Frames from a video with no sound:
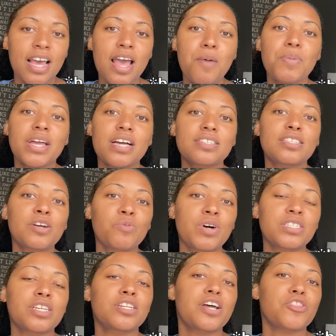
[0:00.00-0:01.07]
because there
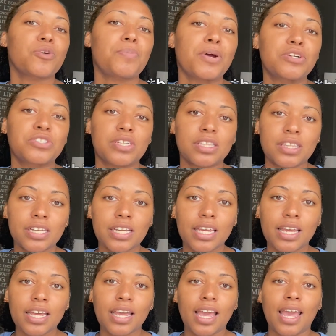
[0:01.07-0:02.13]
was another person
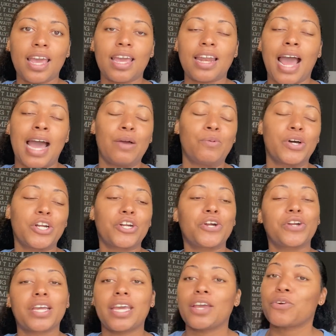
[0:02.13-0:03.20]
looking and I wanted her
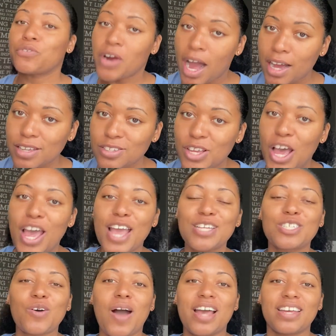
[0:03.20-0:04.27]
to kick rocks. And
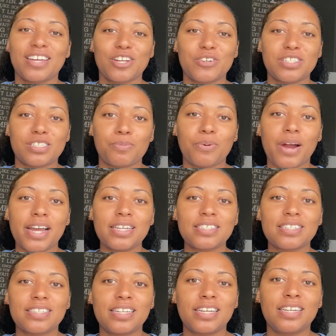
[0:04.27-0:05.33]
so I increased the
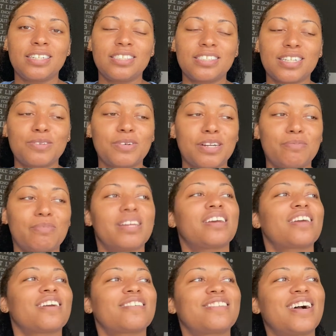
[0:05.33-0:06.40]
price, and then she wanted me to
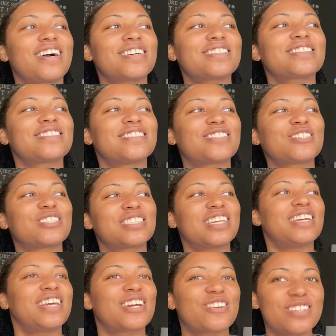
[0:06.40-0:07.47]
kick rocks, and so she
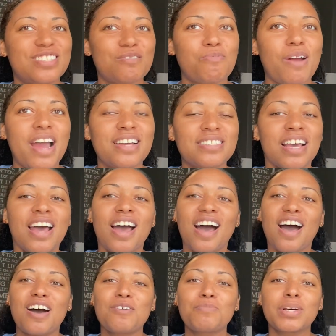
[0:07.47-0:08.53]
increased the price.
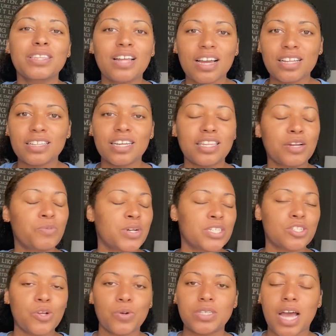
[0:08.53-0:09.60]
But luckily there
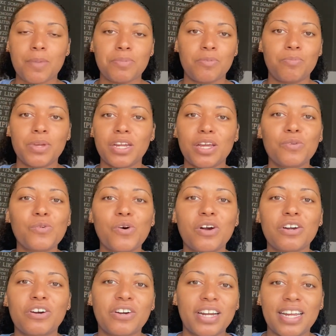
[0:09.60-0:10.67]
was no type of bidding
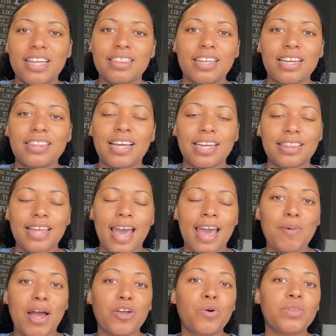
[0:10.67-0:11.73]
war or anything like
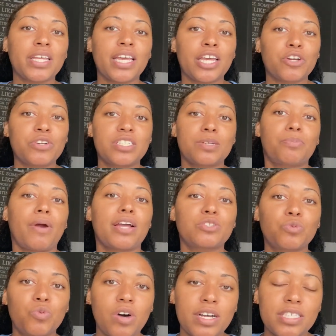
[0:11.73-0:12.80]
that. I only increased the
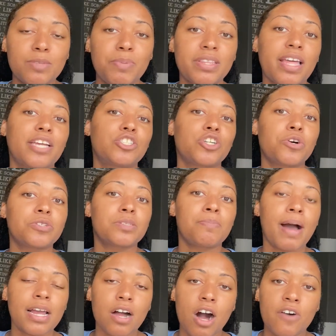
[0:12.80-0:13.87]
price once, but they chose
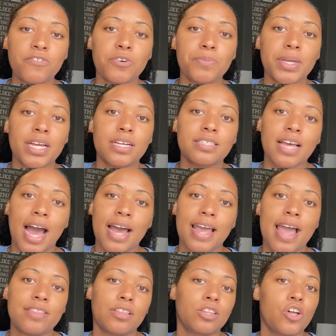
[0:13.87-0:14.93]
my offer because I
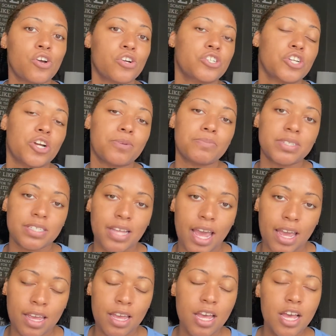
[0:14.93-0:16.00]
had the longer term
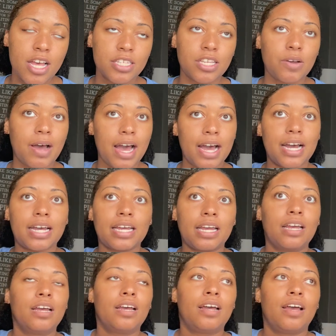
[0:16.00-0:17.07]
stay. So
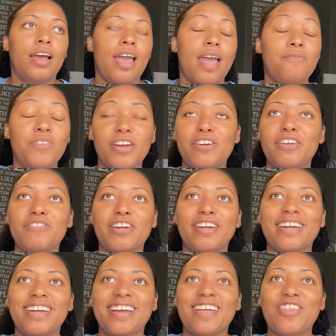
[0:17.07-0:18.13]
I'm very,
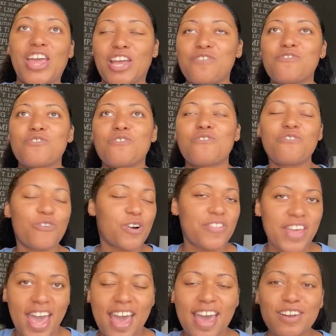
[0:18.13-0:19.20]
very thankful for
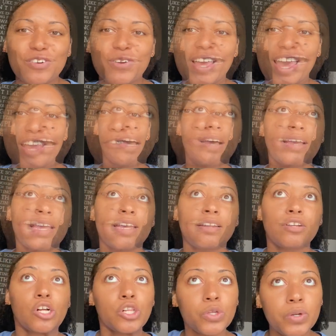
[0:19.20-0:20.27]
that, okay? And
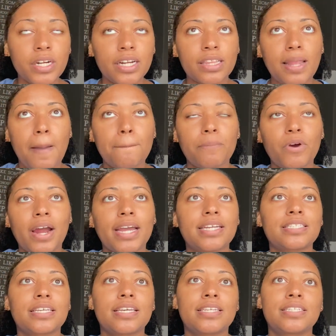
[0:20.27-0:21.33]
included in that
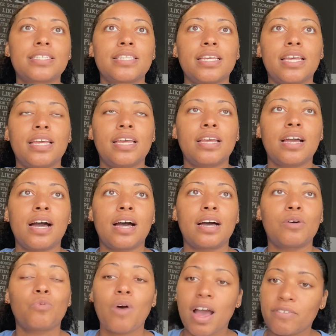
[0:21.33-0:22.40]
price is the
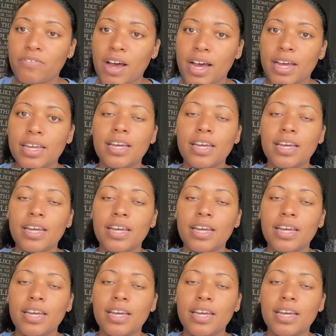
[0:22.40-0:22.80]
Wi-Fi,